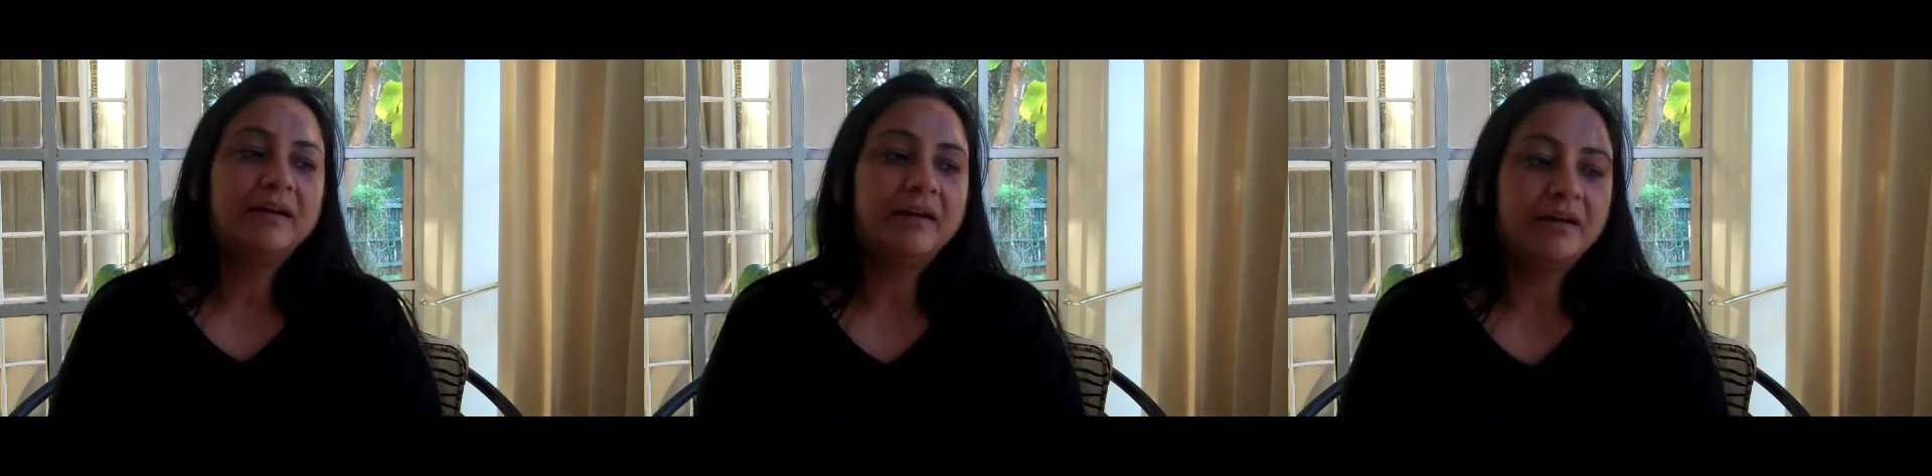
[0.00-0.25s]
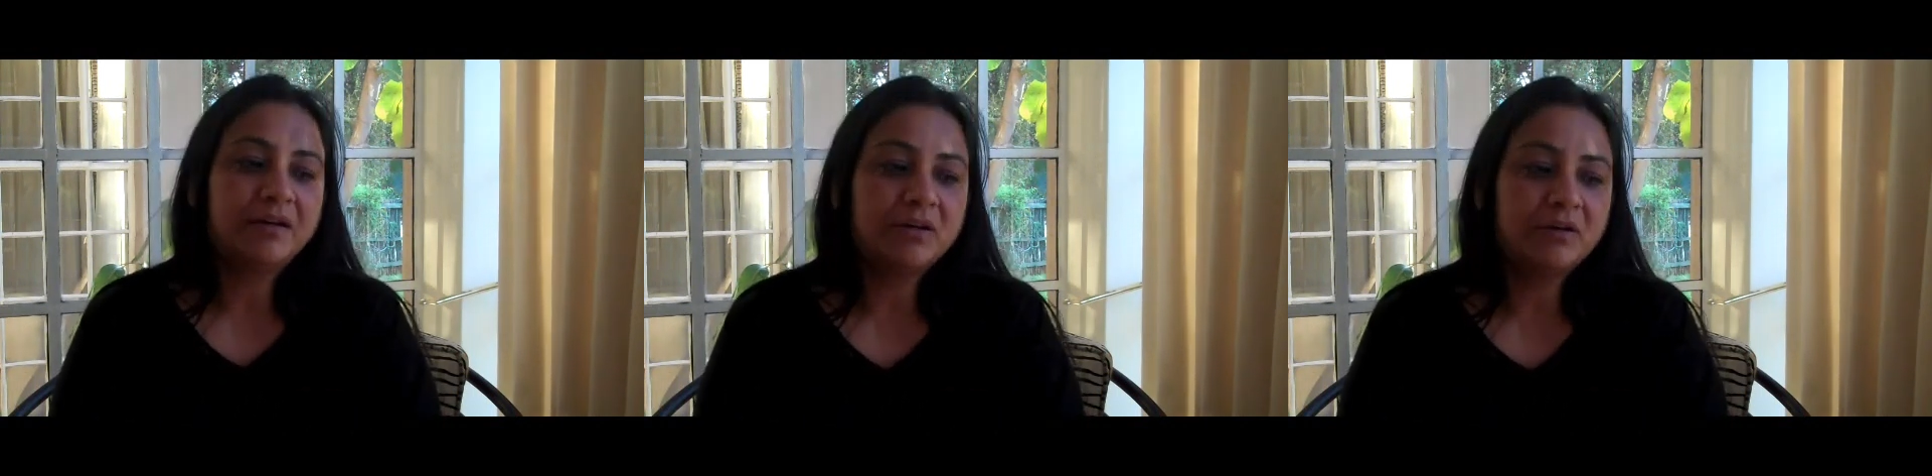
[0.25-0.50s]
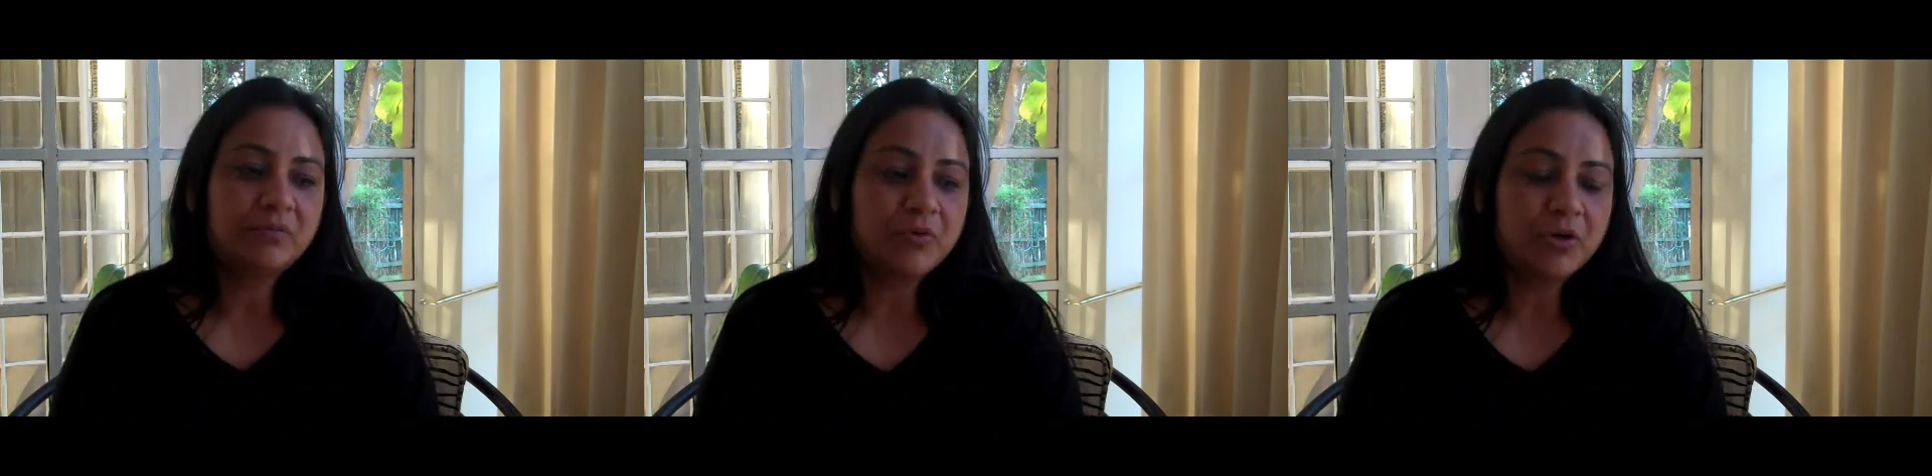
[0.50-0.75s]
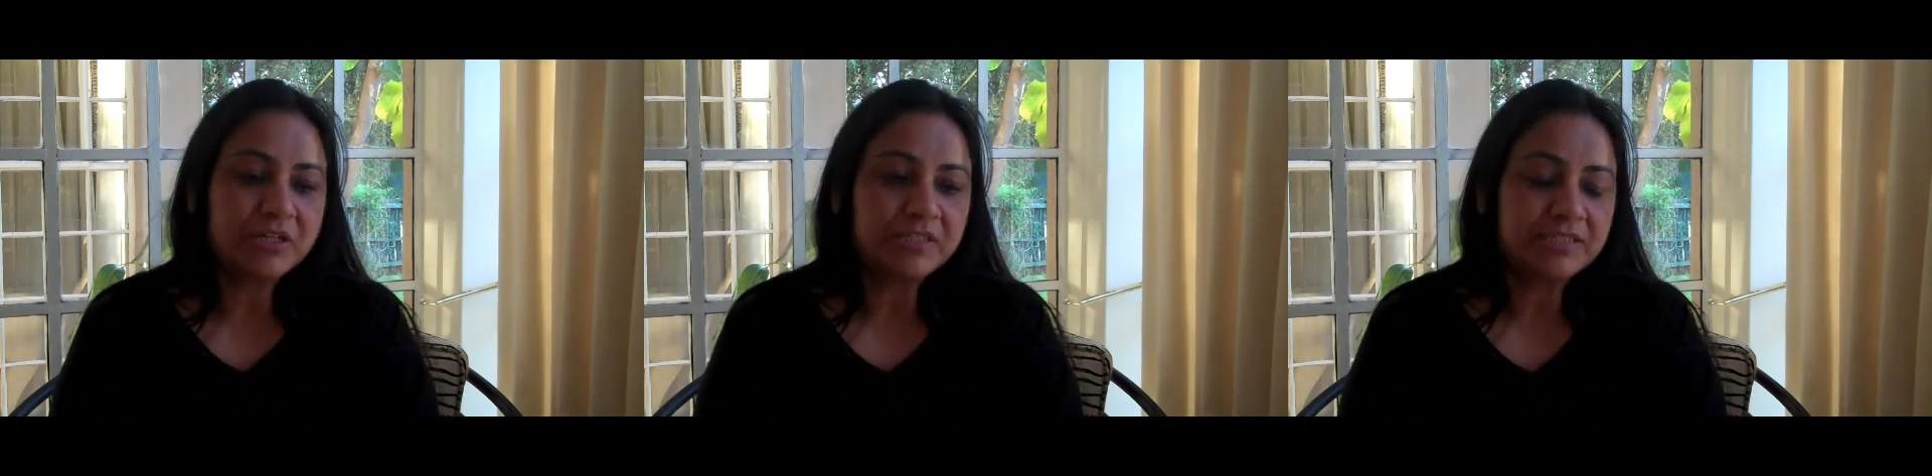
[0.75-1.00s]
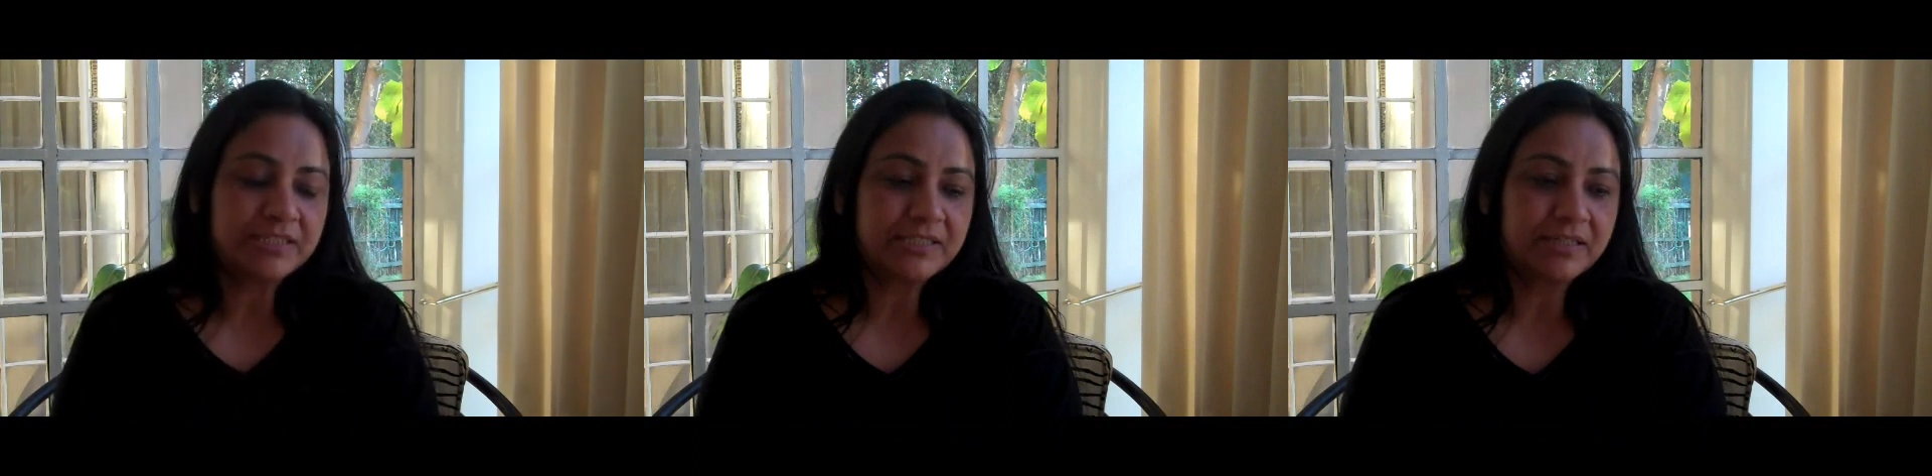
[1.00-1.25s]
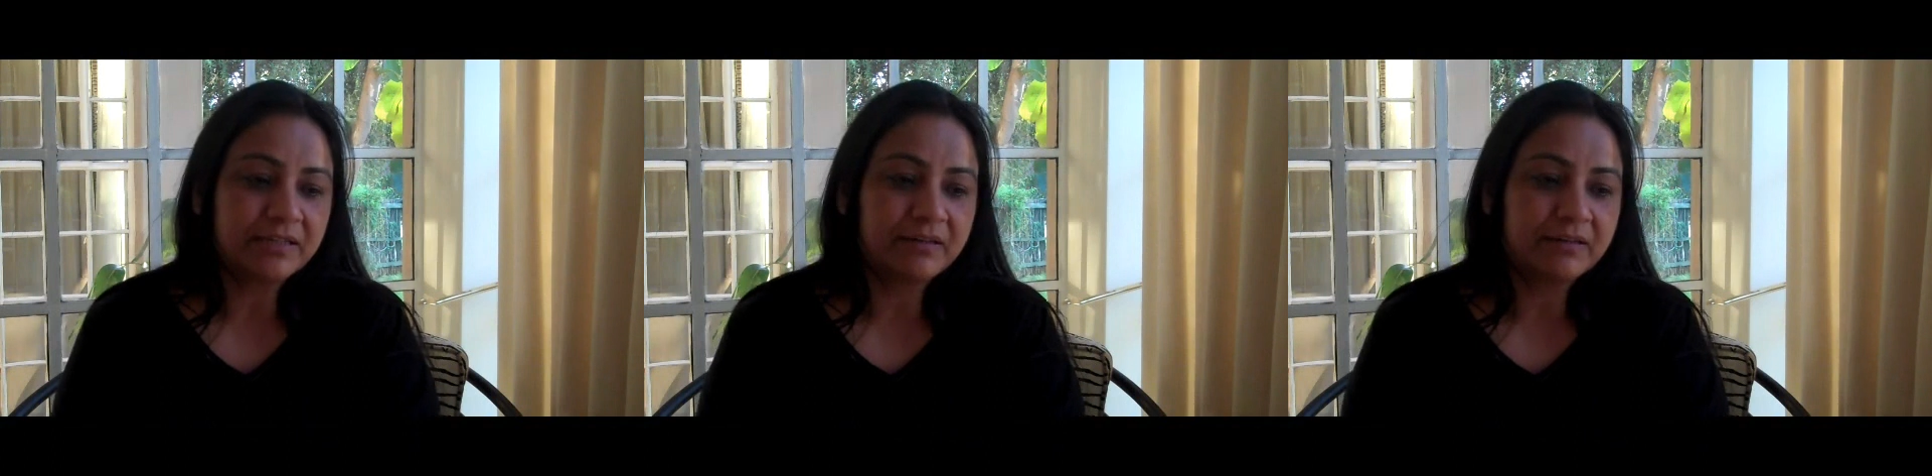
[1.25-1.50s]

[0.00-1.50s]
was